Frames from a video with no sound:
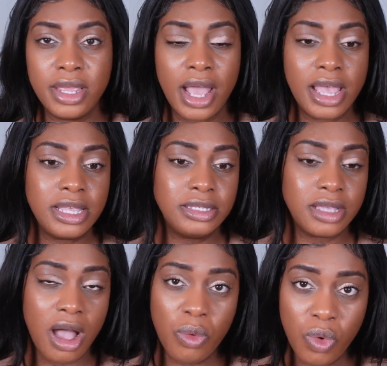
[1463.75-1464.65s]
As
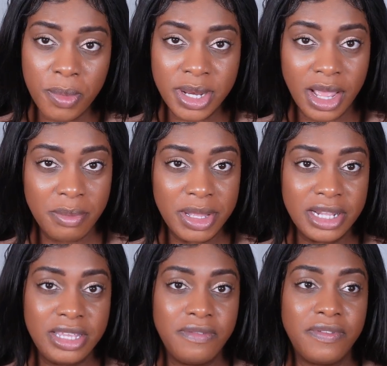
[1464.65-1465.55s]
a woman, I
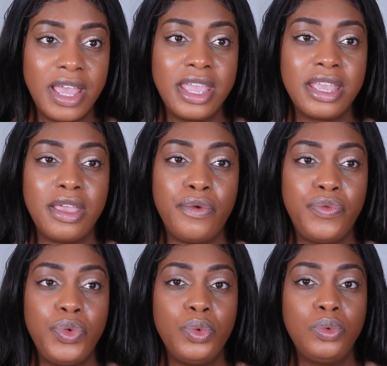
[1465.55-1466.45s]
believe, like, if
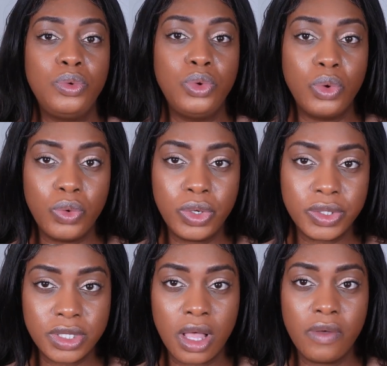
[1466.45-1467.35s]
you know
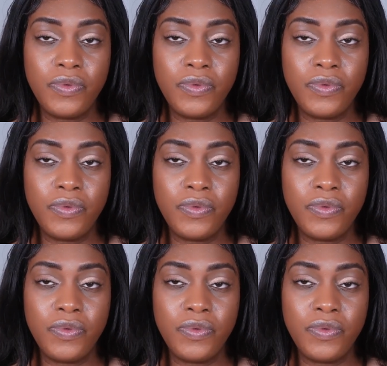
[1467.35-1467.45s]
yourself,